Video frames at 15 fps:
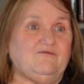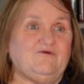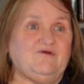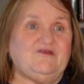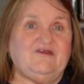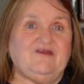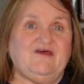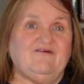
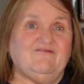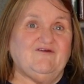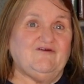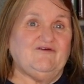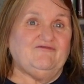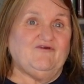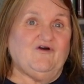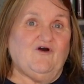would never
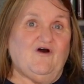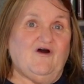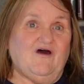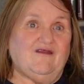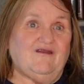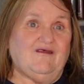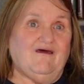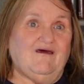have
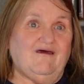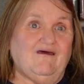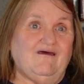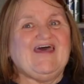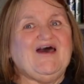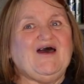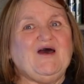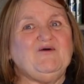gone.
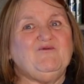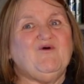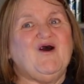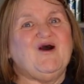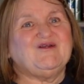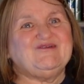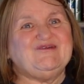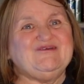I
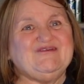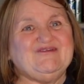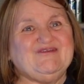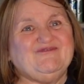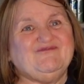walked in,